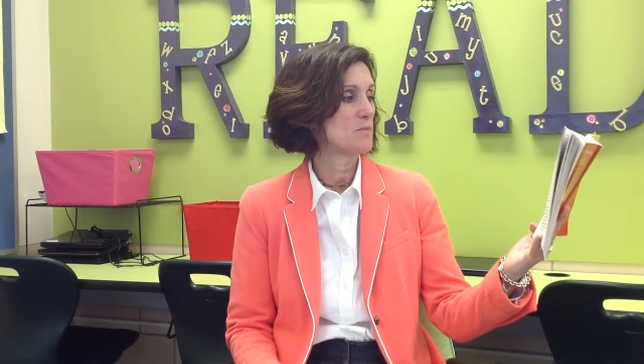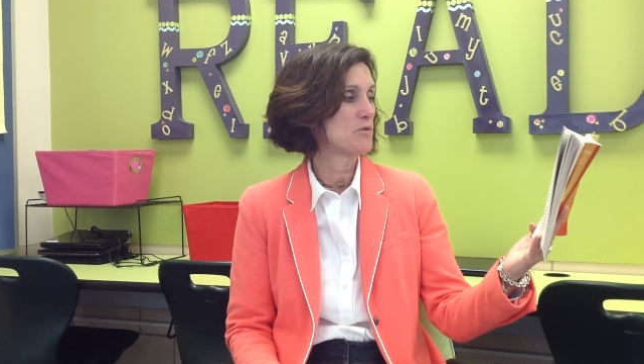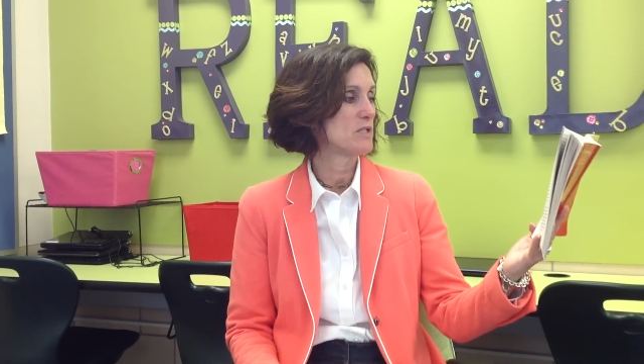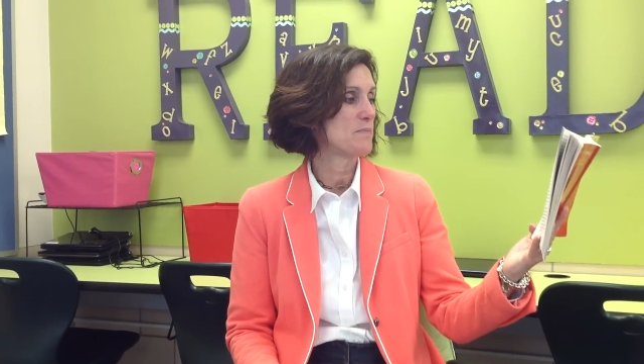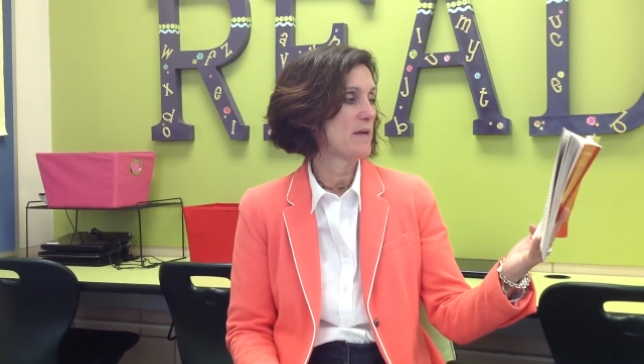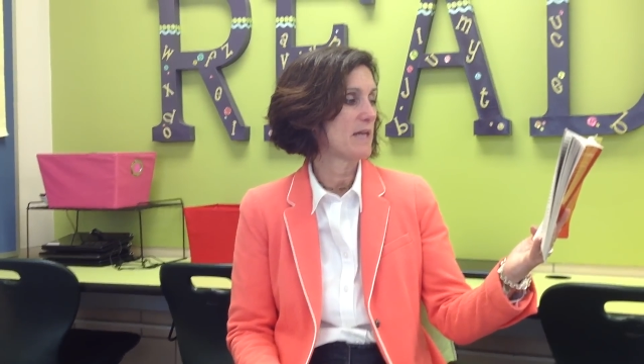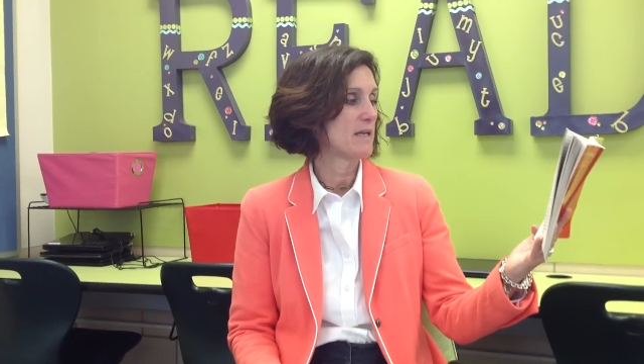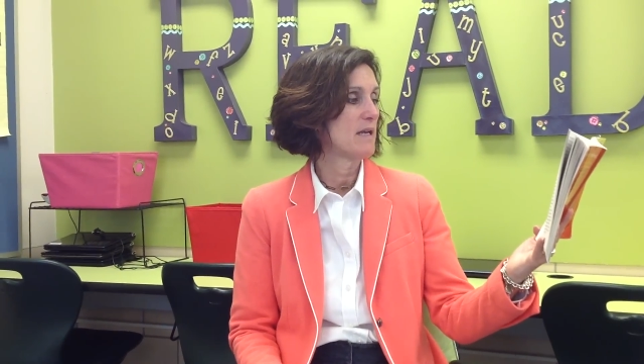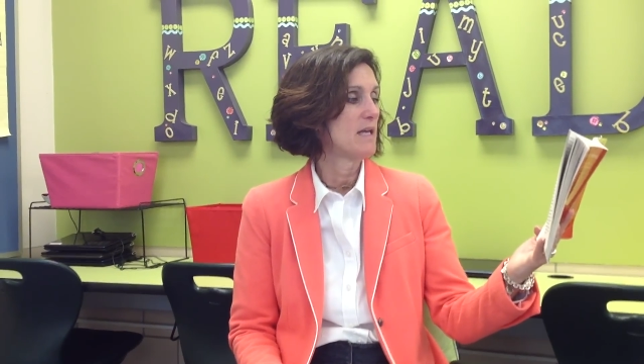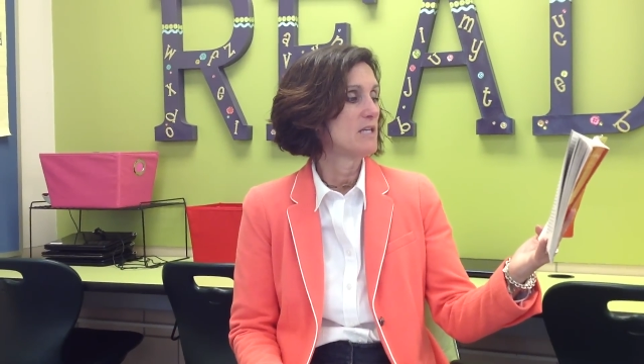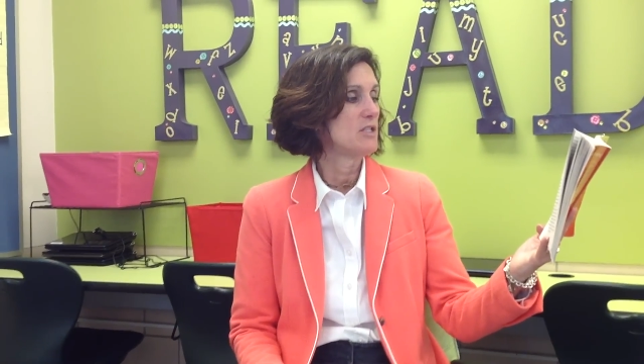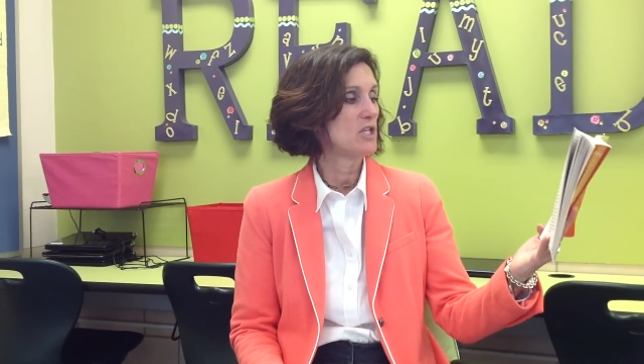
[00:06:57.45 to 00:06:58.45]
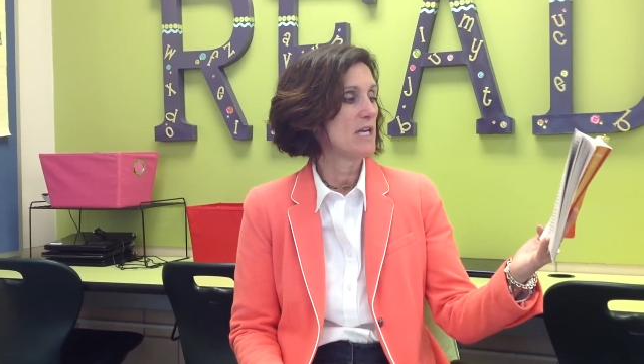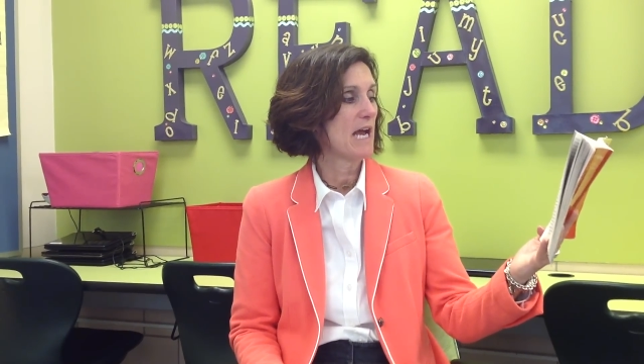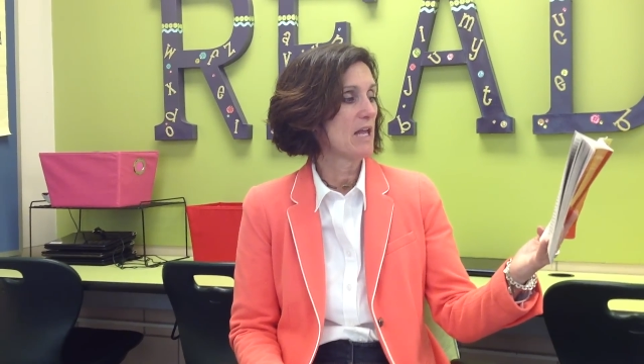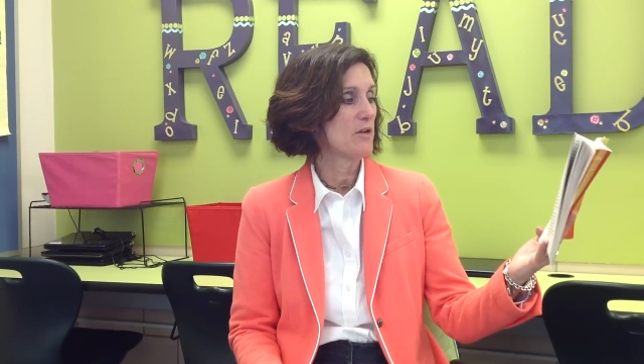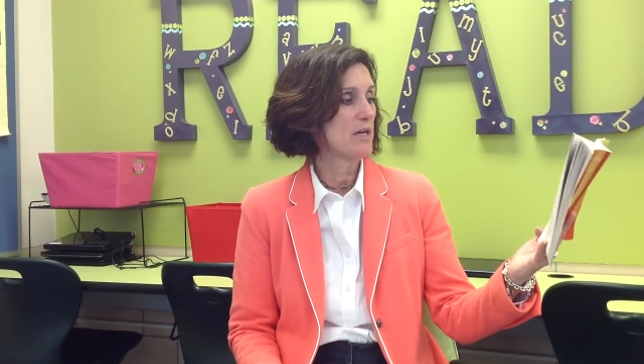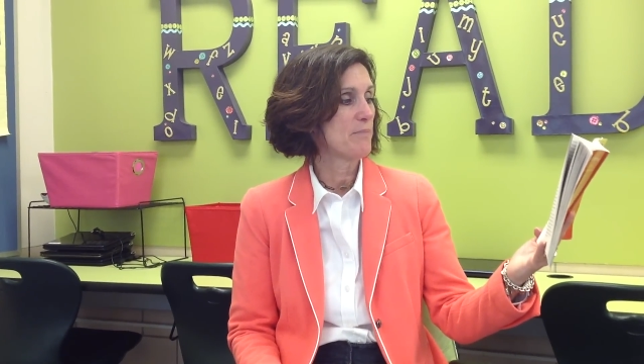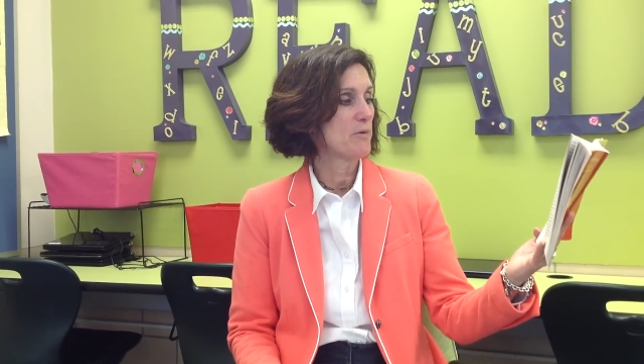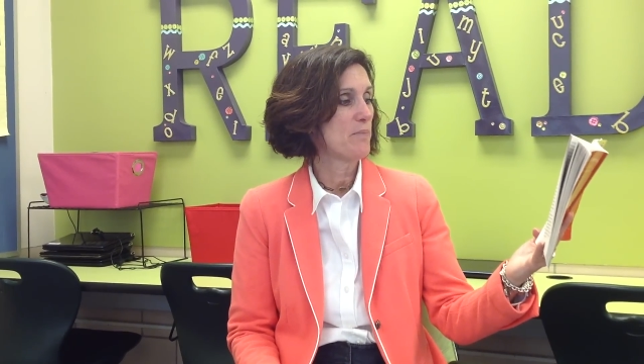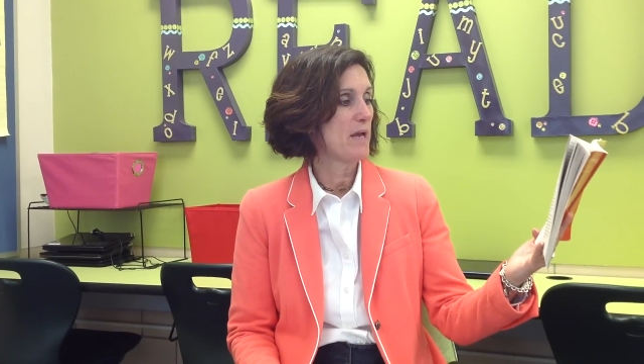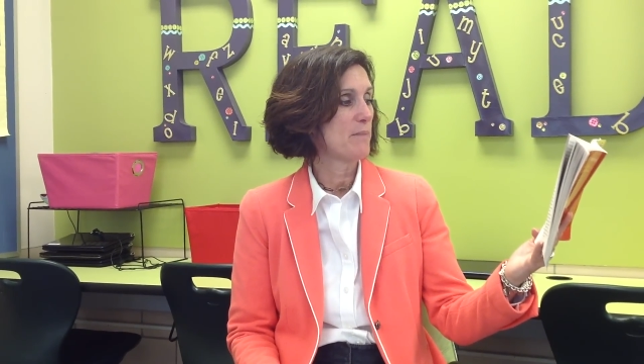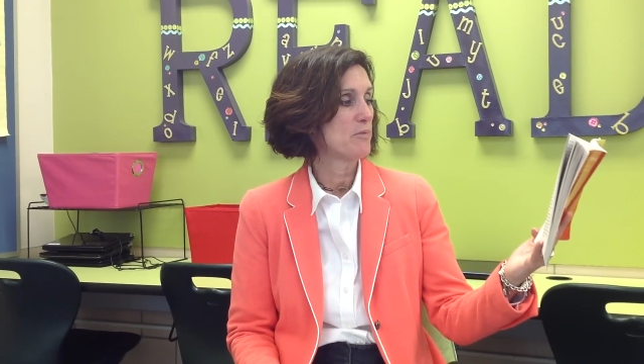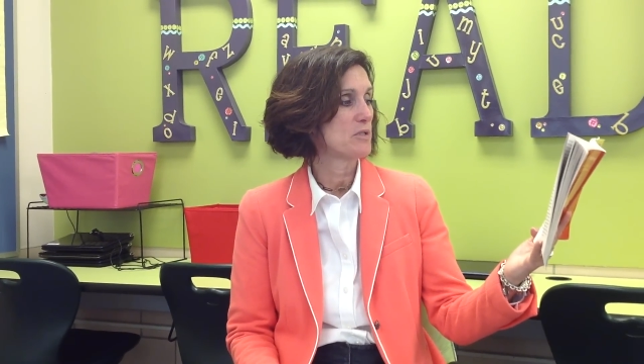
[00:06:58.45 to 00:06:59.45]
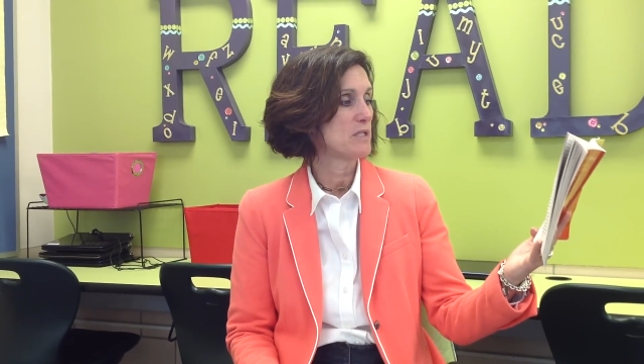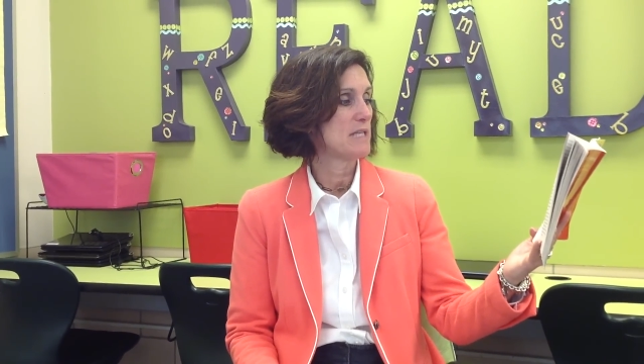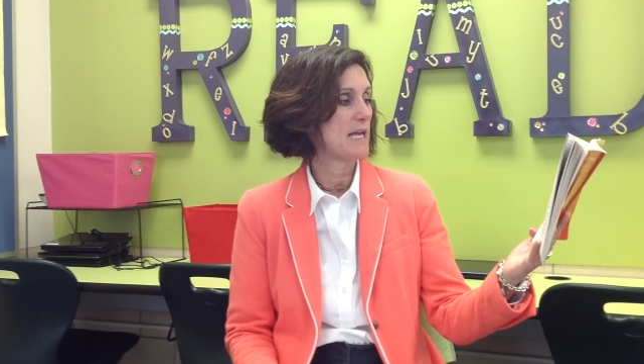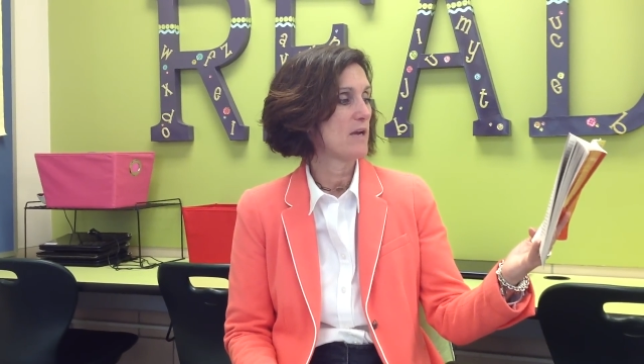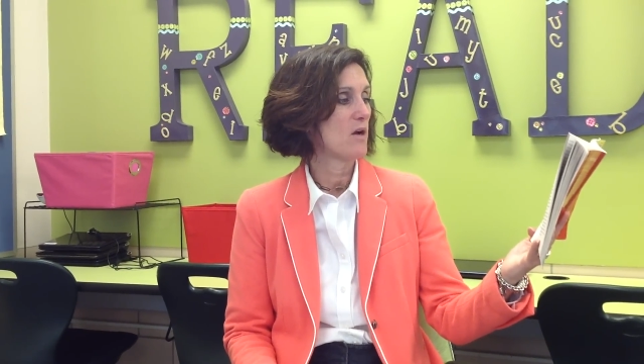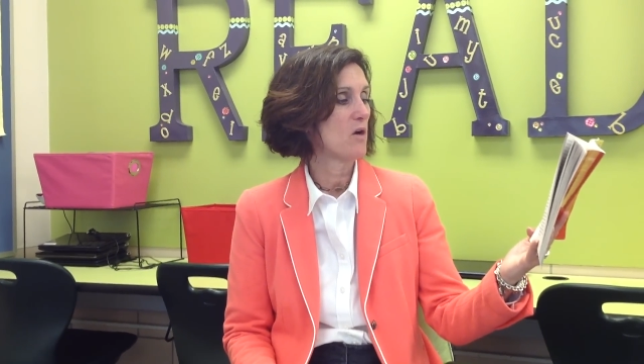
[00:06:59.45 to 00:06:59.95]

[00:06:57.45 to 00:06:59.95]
Brisbane. She gathered up her papers to take